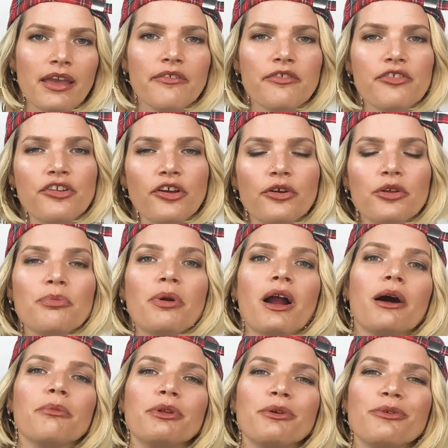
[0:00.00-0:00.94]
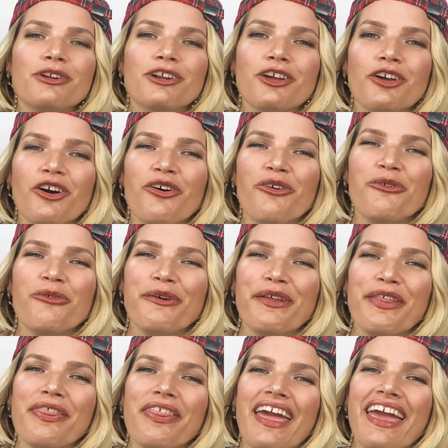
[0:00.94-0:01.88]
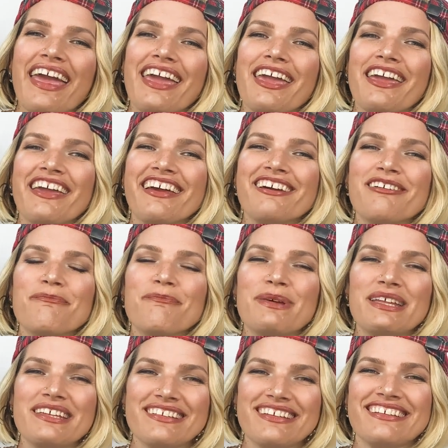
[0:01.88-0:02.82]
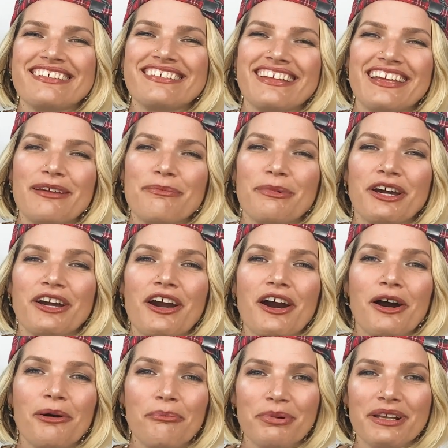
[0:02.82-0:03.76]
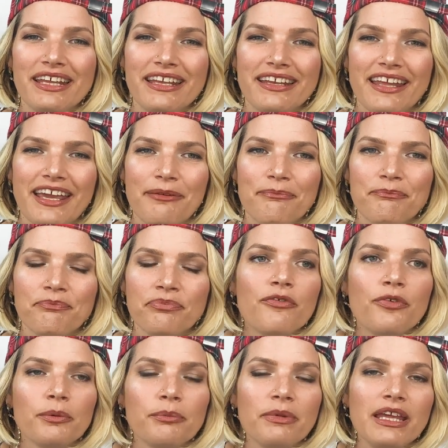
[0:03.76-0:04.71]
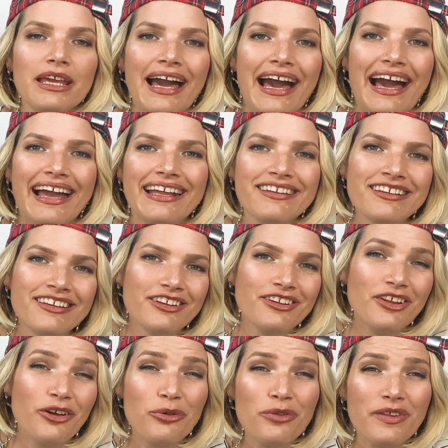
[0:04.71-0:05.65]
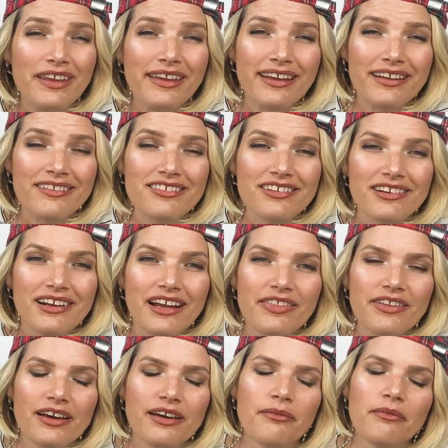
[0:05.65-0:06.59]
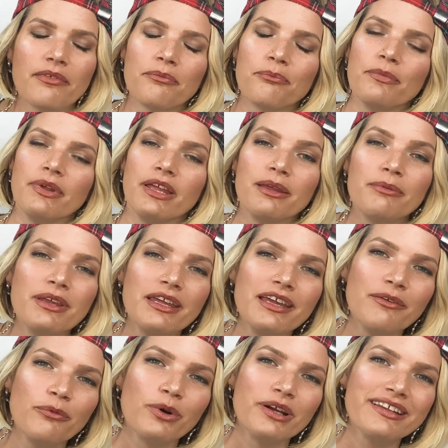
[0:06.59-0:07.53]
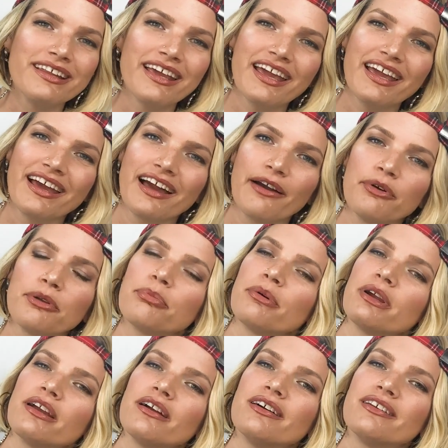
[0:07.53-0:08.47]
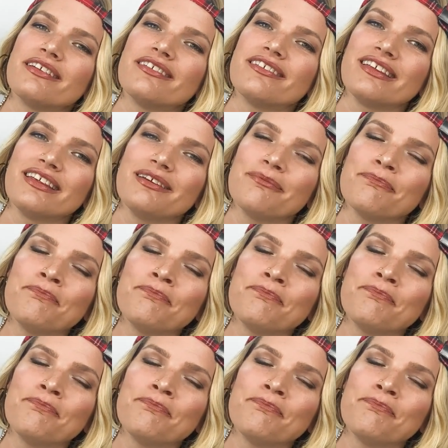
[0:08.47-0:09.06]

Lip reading: If so, you probably want to go with a business name, a company name. For me, I didn't know the answer. I thought maybe one day I would bring on a team,